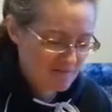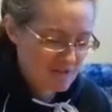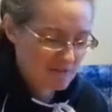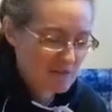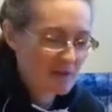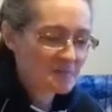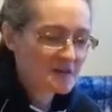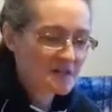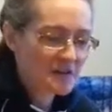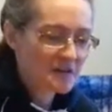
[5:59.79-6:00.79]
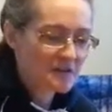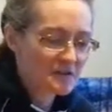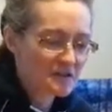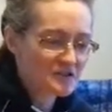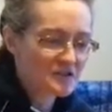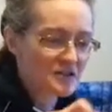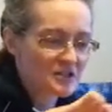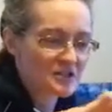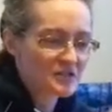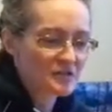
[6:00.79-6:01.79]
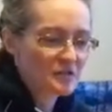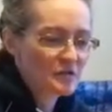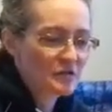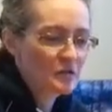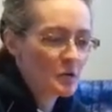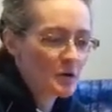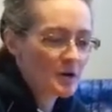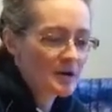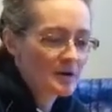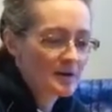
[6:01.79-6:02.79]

So I'm going to cover this just for